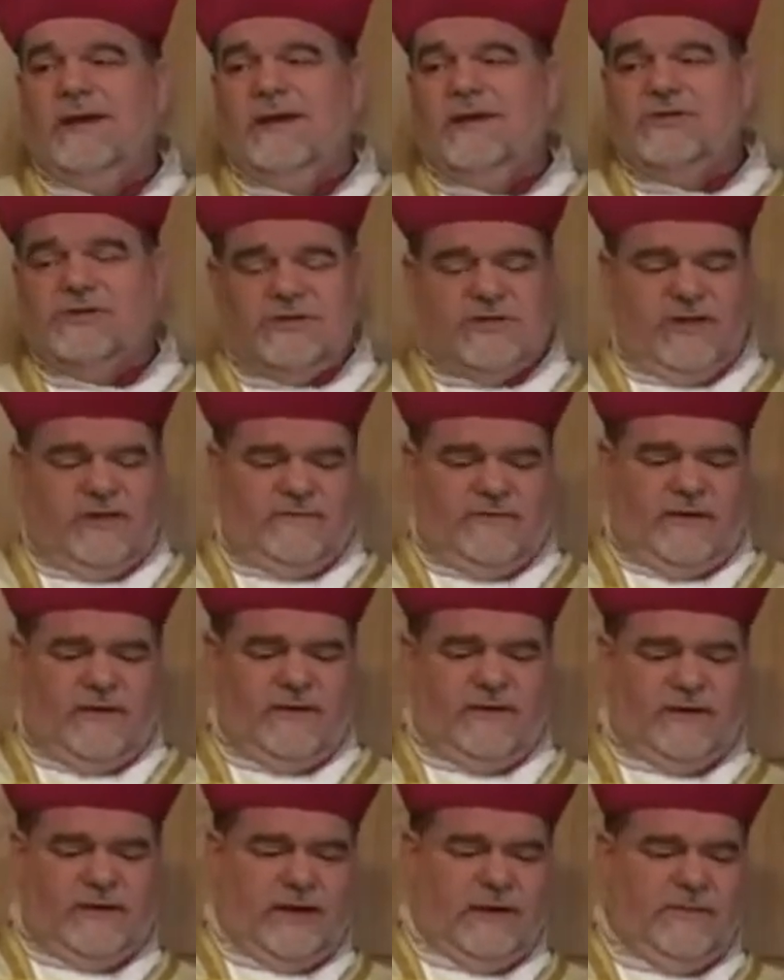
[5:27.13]
She said,
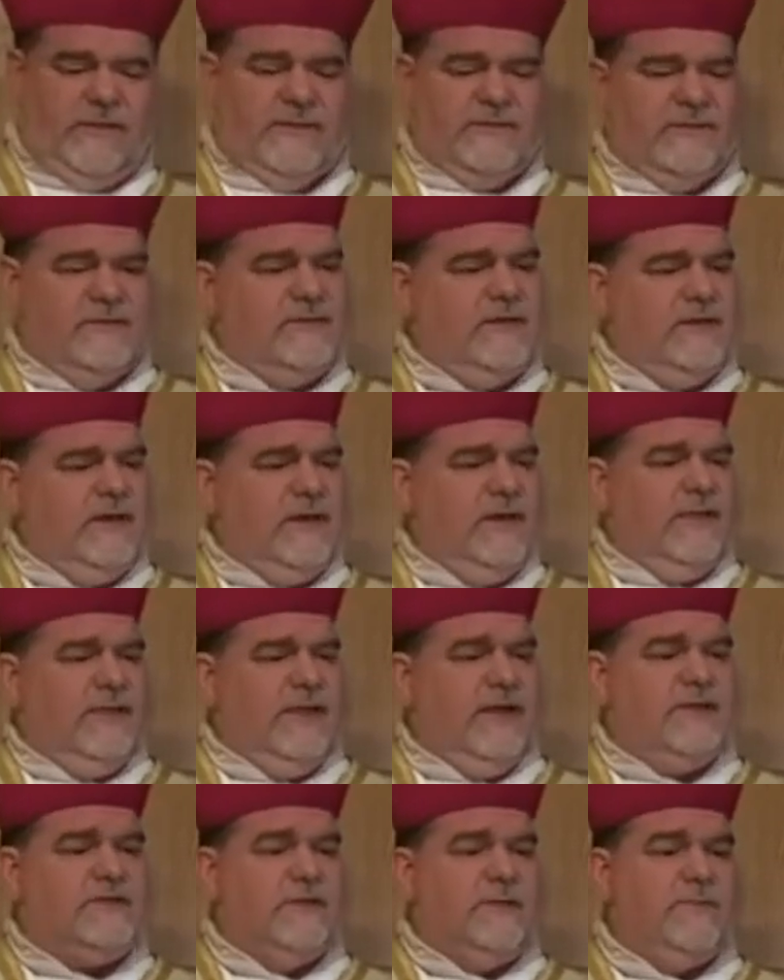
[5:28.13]
Father Cummins,
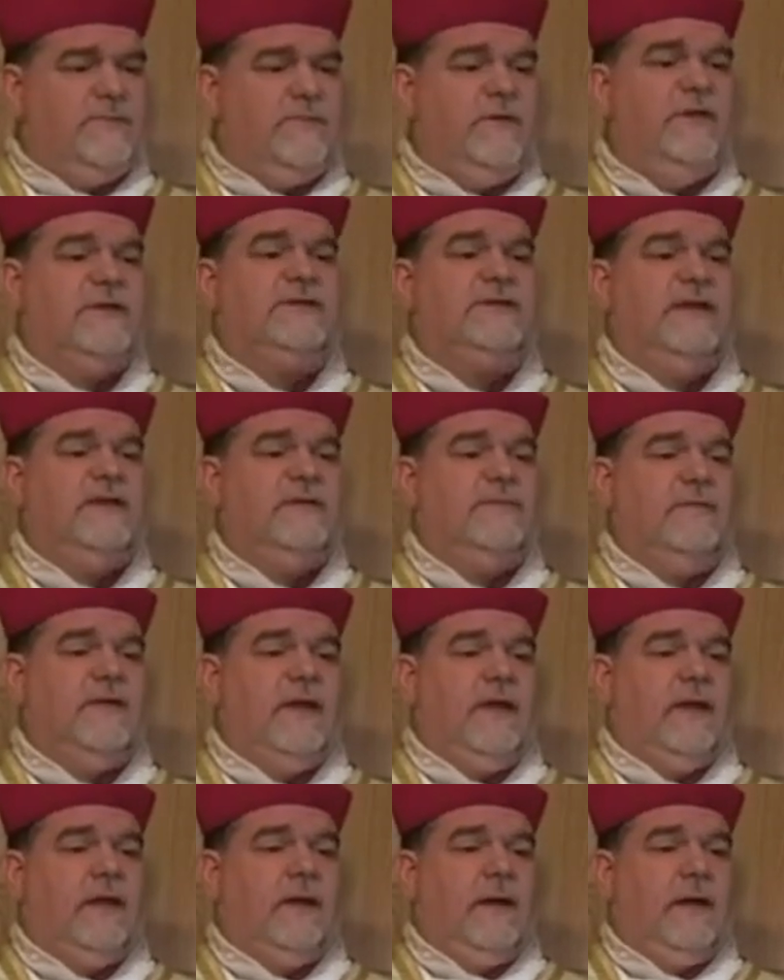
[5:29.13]
that's what the priest said to
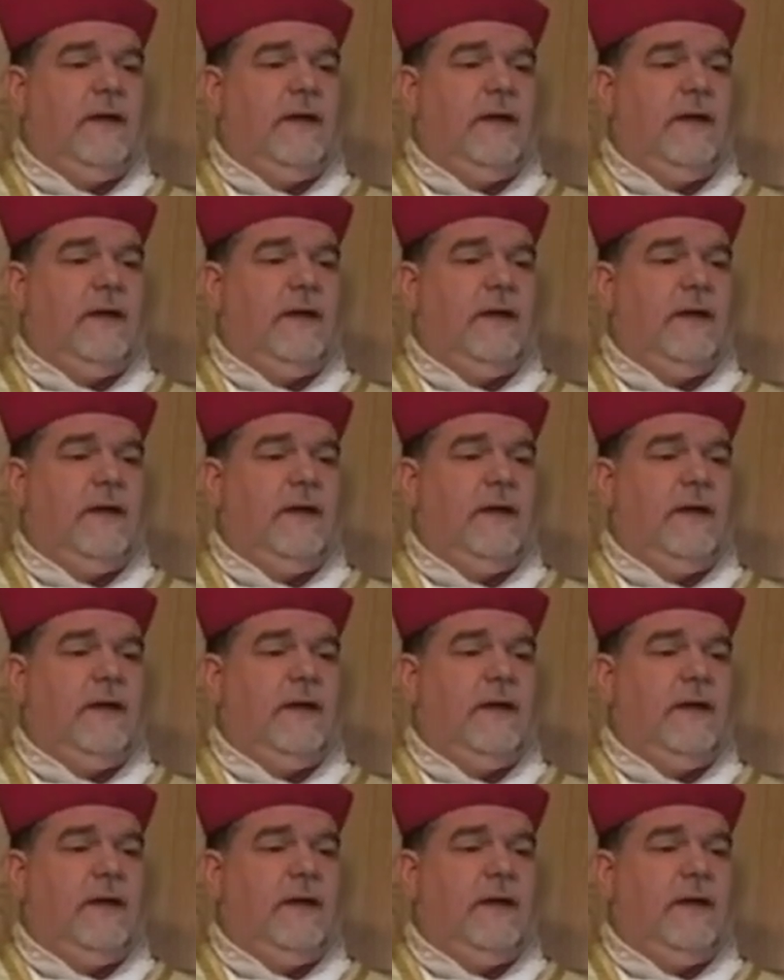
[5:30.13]
me,